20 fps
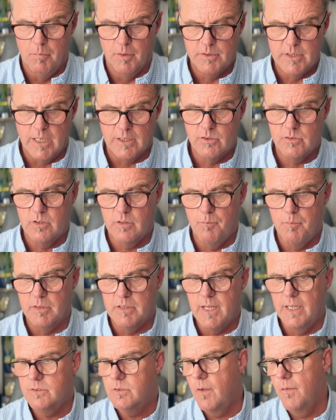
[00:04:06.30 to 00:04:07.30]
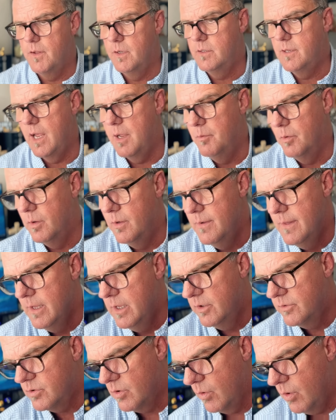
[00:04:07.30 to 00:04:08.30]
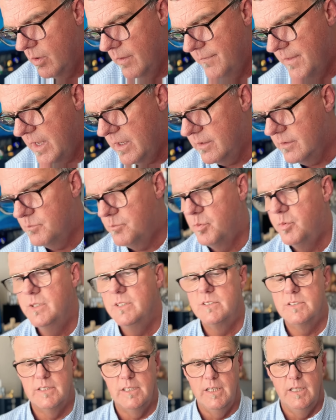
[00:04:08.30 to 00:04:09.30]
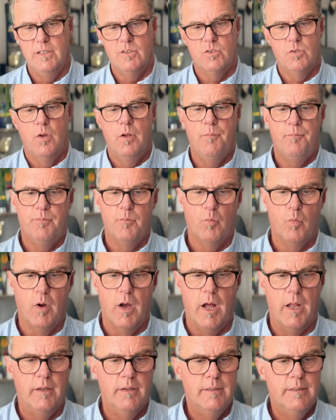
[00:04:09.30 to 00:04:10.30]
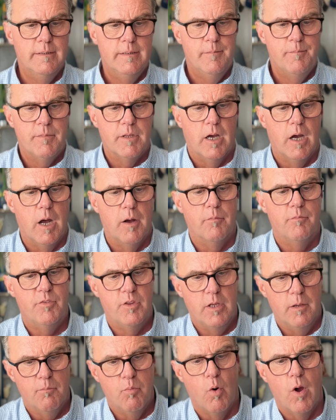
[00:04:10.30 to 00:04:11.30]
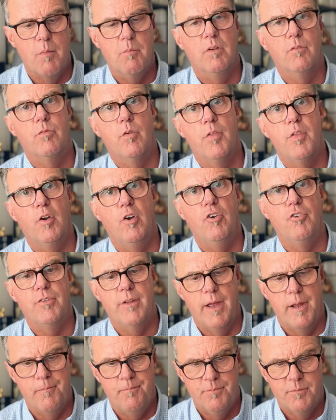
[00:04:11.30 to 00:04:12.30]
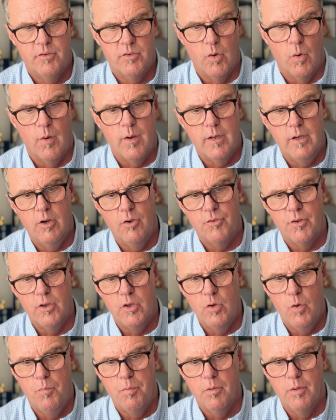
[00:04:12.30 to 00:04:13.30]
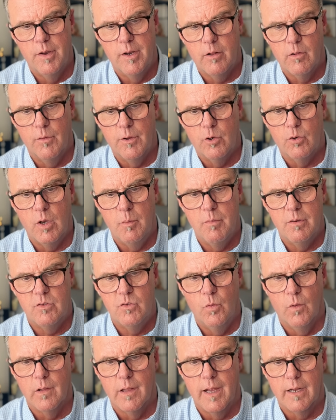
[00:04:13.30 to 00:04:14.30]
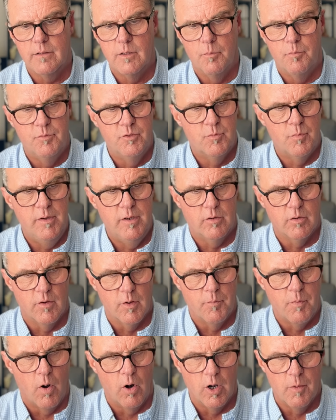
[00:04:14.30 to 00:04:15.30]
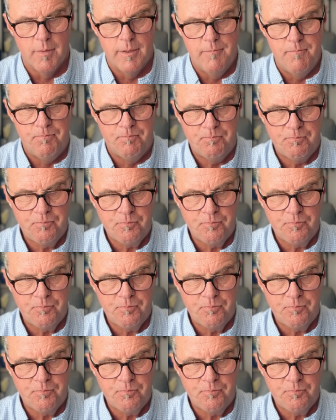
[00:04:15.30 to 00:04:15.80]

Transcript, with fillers: but that's but that's on the table. So that precedes what. Uh, the appointment for Thursday. So here's a new political agreement to elect the Speaker of the Parliament.